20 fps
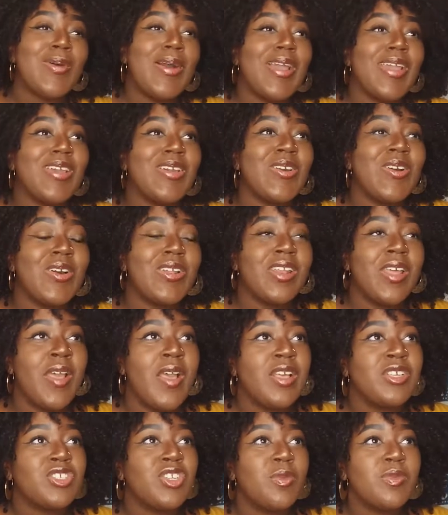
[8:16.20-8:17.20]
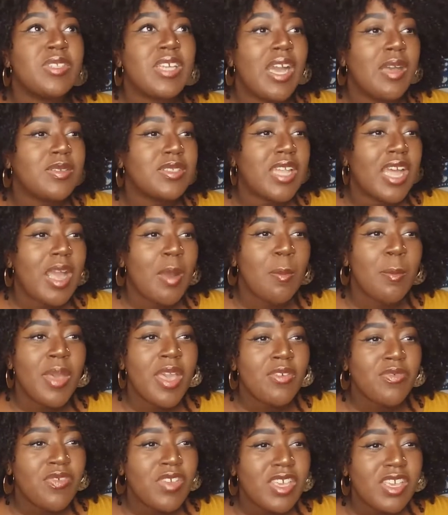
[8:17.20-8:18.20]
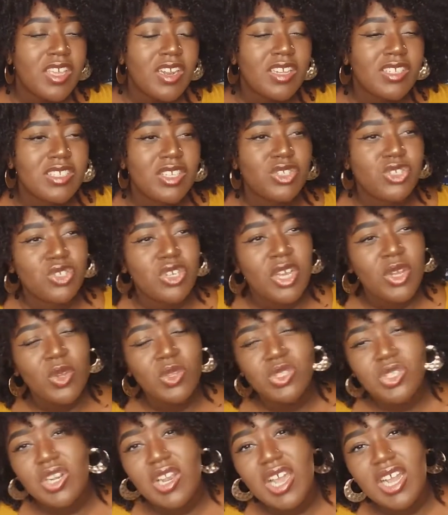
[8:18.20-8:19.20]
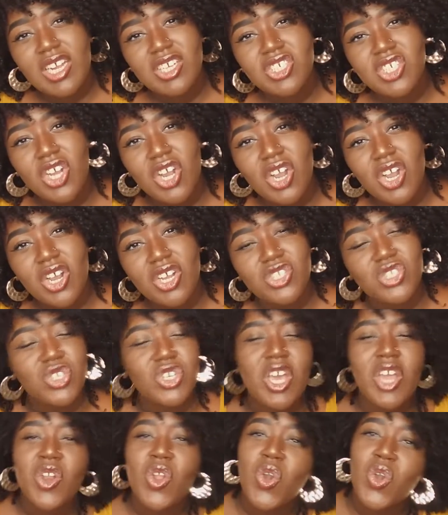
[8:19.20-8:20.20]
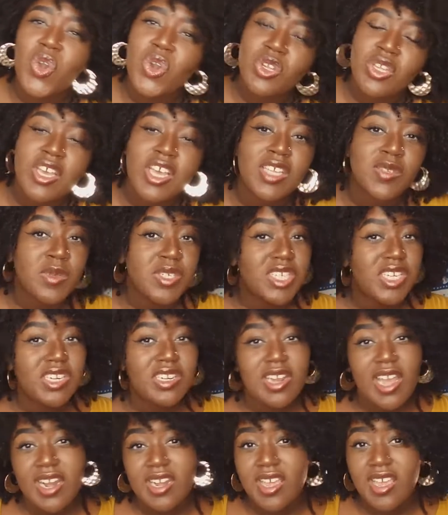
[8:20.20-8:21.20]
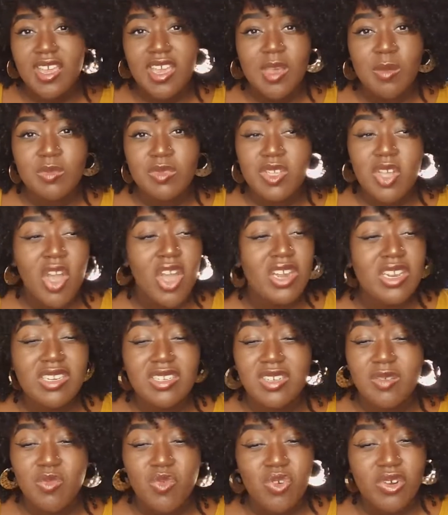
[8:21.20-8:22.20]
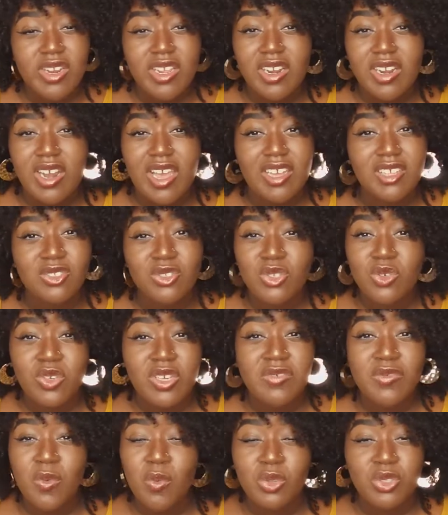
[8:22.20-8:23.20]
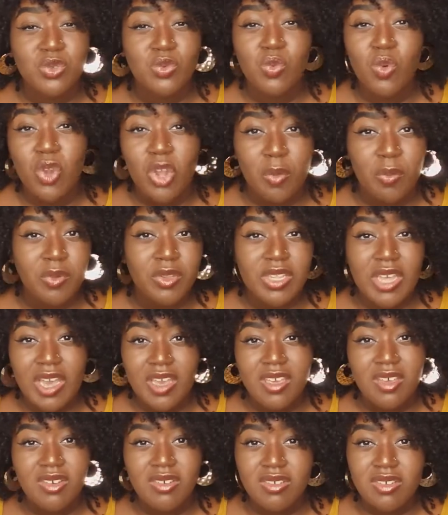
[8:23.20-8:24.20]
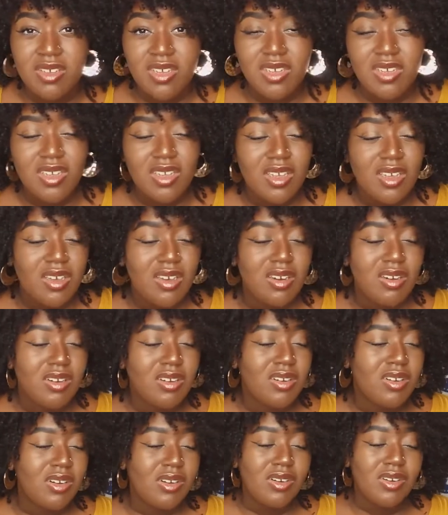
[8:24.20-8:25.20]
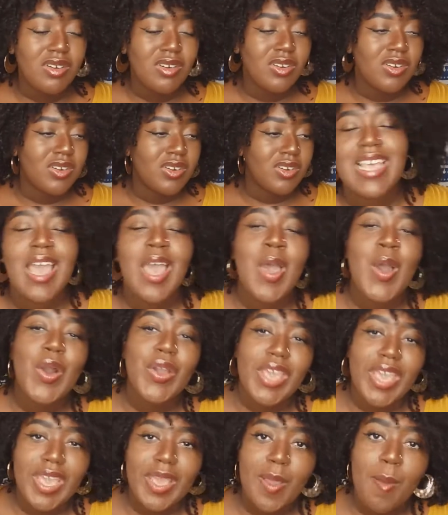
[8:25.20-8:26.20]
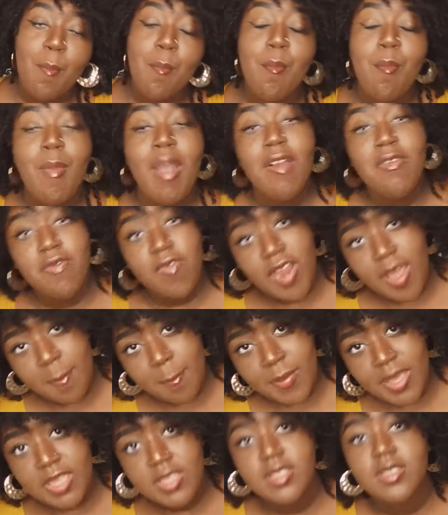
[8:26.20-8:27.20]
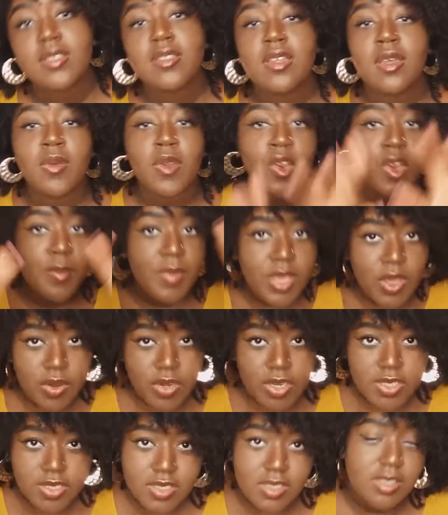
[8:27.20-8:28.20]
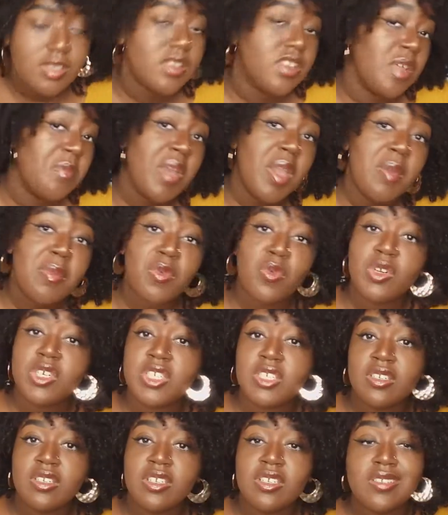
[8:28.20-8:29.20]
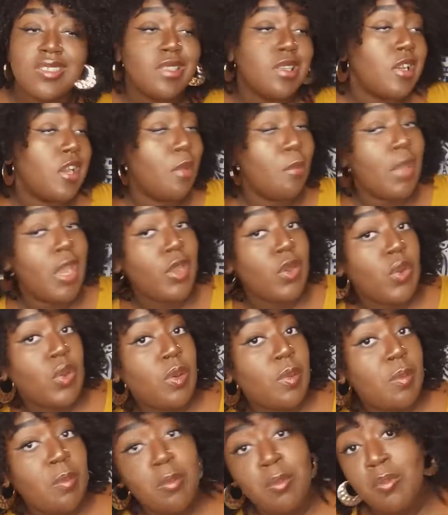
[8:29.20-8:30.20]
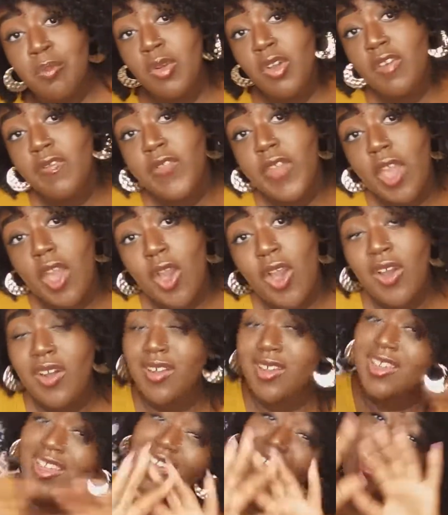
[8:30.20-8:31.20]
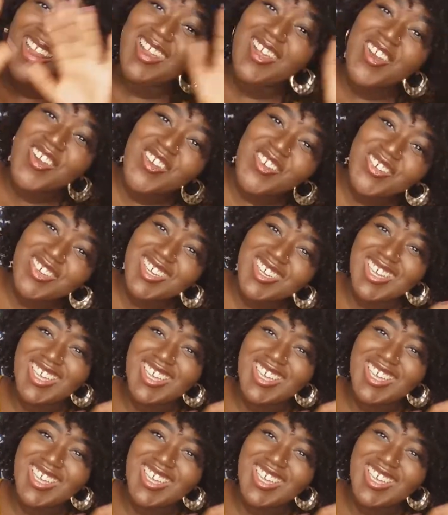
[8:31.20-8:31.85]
my god. Sometimes like I'm bare thinking, I was like, should I go to lecture? Should I not go? Especially 9 a.m.s, early in the morning. Like, do you even want to walk up that hill? Oh god. Okay, my flatmates, I'm gonna be honest, they might be watching this, they might not, but if they are, hello.